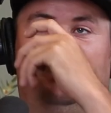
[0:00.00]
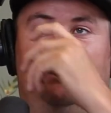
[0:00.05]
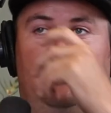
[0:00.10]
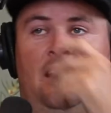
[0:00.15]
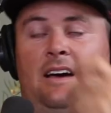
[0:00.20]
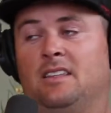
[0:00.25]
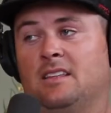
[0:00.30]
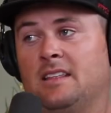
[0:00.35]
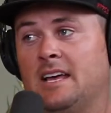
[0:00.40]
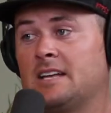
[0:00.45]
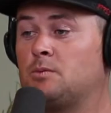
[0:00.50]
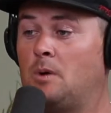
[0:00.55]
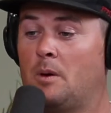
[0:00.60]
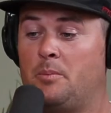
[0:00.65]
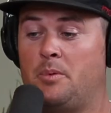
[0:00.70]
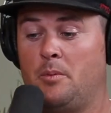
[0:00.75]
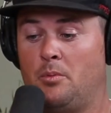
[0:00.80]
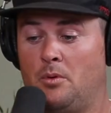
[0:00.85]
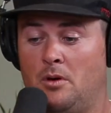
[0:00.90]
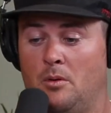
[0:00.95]
I think that's why
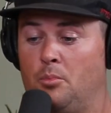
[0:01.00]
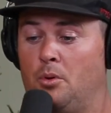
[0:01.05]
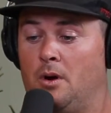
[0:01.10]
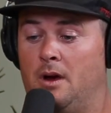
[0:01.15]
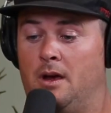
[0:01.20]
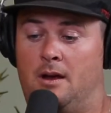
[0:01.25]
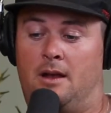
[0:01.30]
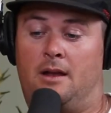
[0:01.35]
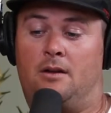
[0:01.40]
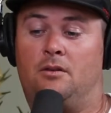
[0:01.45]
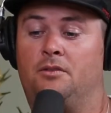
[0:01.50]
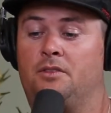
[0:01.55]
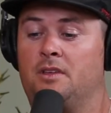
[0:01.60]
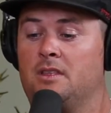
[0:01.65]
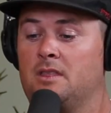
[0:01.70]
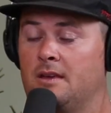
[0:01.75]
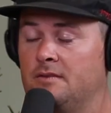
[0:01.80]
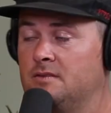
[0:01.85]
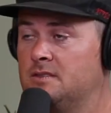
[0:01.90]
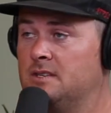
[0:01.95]
people aren't praying. I don't
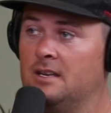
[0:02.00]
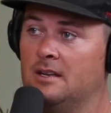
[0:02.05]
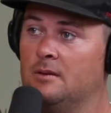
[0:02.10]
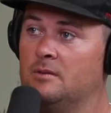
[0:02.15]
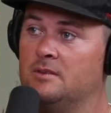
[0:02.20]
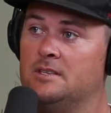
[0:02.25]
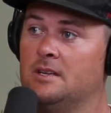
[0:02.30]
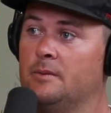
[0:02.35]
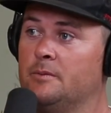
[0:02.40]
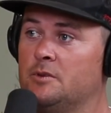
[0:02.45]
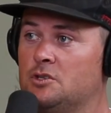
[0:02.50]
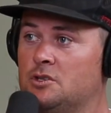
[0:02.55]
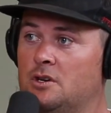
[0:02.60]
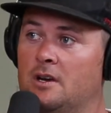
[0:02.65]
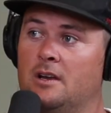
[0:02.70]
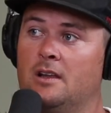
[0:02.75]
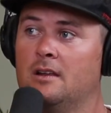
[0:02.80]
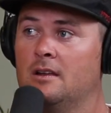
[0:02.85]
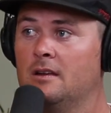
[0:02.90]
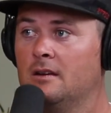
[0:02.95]
think they've seen it
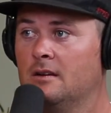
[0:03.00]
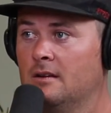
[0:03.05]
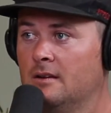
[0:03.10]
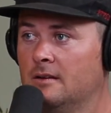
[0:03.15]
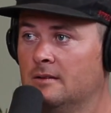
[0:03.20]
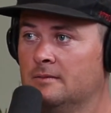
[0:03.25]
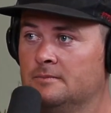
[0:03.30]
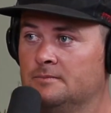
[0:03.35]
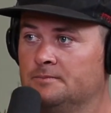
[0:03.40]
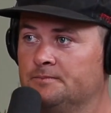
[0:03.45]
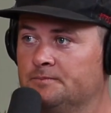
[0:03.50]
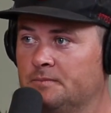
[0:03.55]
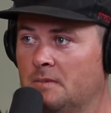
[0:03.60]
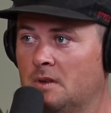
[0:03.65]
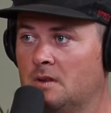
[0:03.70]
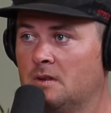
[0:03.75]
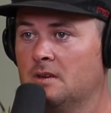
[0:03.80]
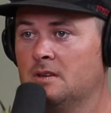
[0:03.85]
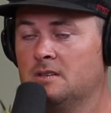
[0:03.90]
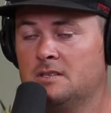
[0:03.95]
demonstrated.
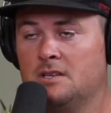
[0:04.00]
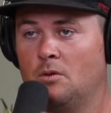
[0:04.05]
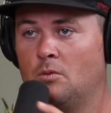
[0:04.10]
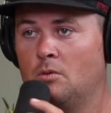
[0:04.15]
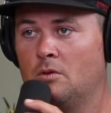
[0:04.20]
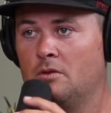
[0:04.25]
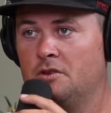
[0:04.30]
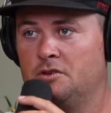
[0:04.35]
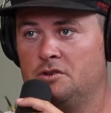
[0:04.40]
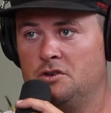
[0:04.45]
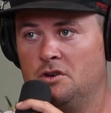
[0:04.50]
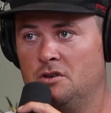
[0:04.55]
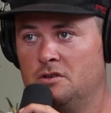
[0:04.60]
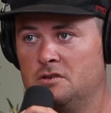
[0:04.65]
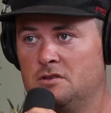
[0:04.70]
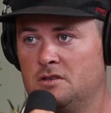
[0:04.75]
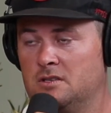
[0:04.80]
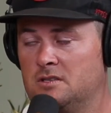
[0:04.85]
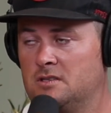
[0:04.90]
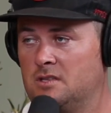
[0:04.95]
I mean, until we're the
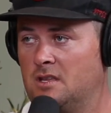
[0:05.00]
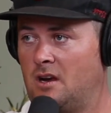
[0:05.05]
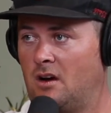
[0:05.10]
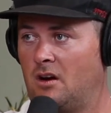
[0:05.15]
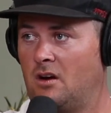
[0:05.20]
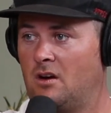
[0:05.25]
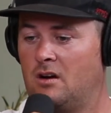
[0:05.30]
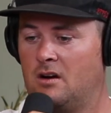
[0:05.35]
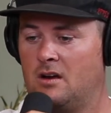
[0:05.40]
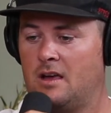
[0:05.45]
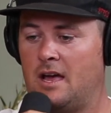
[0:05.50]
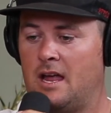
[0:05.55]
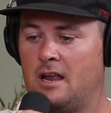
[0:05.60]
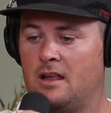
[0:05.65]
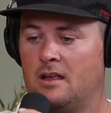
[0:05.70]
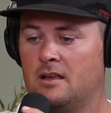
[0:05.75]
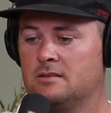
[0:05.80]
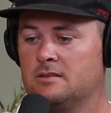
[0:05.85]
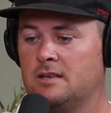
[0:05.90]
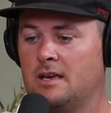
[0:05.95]
church that's there kind
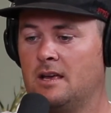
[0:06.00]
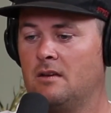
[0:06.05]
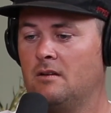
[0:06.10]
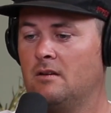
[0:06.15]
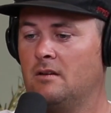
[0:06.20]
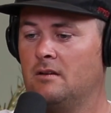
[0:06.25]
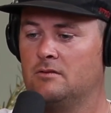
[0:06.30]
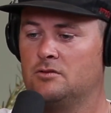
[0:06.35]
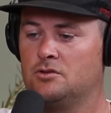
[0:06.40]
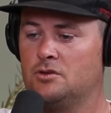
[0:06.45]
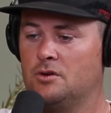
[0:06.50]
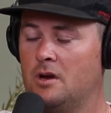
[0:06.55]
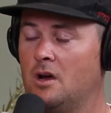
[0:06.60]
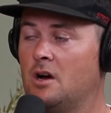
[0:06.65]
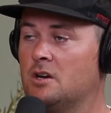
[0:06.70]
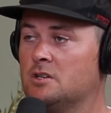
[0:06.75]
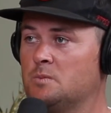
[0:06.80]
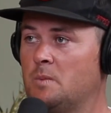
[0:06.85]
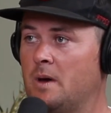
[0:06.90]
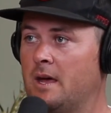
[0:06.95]
of as like
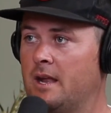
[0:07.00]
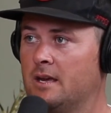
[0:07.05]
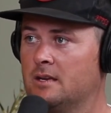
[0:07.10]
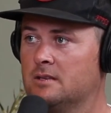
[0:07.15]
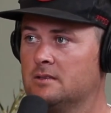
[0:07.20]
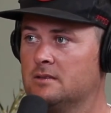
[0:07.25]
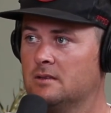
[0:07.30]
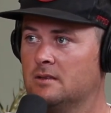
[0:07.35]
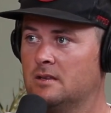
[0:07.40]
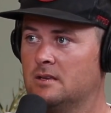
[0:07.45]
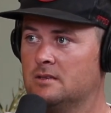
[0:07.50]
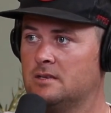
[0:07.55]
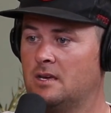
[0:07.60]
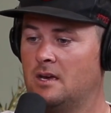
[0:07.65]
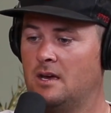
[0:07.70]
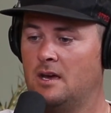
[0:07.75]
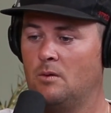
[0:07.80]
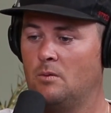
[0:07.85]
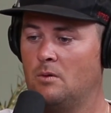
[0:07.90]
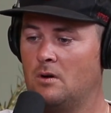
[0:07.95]
triage medics that
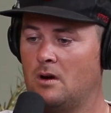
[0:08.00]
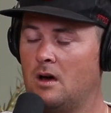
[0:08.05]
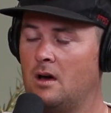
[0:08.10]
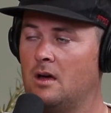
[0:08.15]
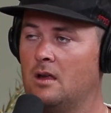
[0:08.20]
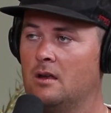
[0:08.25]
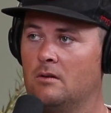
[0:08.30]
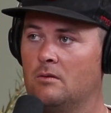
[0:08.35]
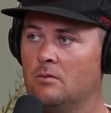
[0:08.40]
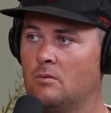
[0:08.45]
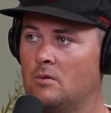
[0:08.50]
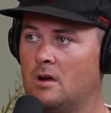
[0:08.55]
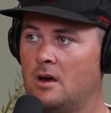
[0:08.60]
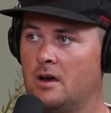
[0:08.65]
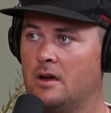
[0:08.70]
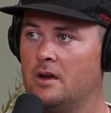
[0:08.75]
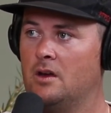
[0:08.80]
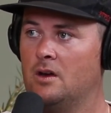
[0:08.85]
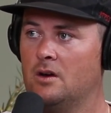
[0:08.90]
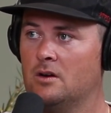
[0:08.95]
say, hey, we're
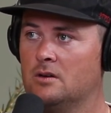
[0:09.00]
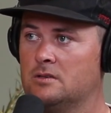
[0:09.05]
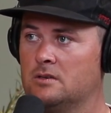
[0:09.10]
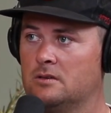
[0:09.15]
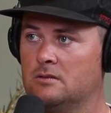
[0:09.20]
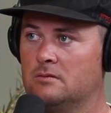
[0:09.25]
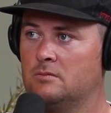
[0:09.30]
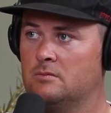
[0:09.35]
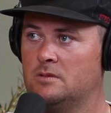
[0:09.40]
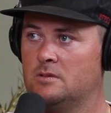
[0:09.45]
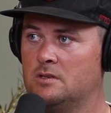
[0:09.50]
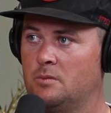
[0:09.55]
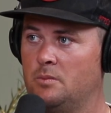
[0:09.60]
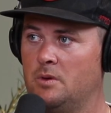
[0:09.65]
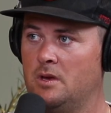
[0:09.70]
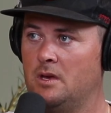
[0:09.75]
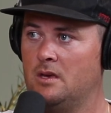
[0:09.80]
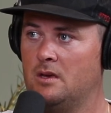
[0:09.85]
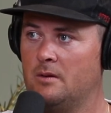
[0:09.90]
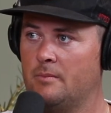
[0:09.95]
not here to
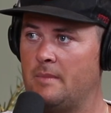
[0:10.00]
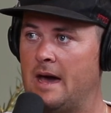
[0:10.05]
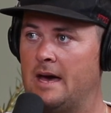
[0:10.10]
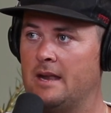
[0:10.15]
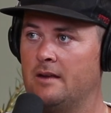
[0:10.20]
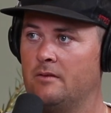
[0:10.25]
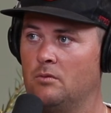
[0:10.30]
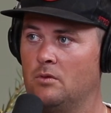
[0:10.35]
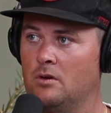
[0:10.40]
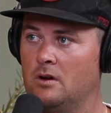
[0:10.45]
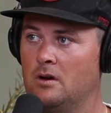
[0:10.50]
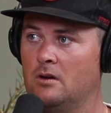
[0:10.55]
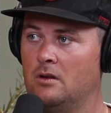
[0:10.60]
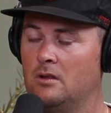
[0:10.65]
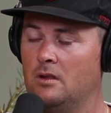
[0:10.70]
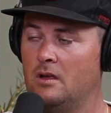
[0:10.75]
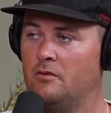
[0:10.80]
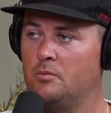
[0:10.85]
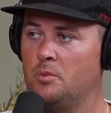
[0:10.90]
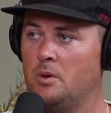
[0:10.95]
be combative. We're here to
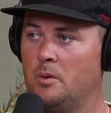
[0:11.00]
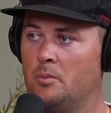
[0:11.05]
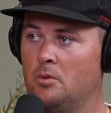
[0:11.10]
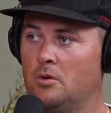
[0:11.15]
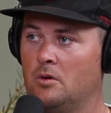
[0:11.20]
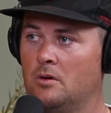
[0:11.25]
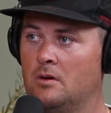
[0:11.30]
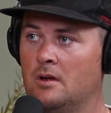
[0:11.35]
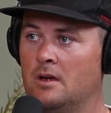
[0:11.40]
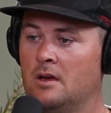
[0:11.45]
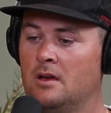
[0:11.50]
love people.